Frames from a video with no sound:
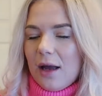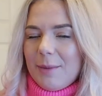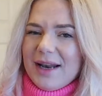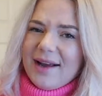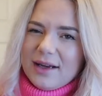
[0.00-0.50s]
i
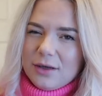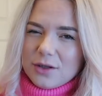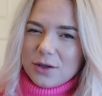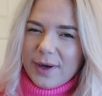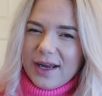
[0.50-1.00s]
mean i can
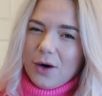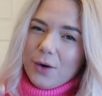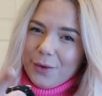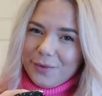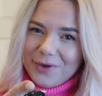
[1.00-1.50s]
also wear
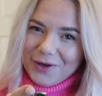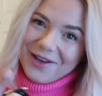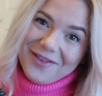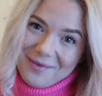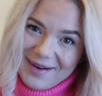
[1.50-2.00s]
oh you
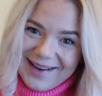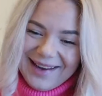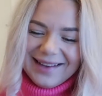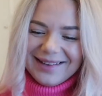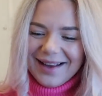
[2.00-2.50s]
if you buy
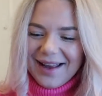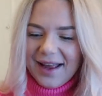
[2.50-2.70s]
it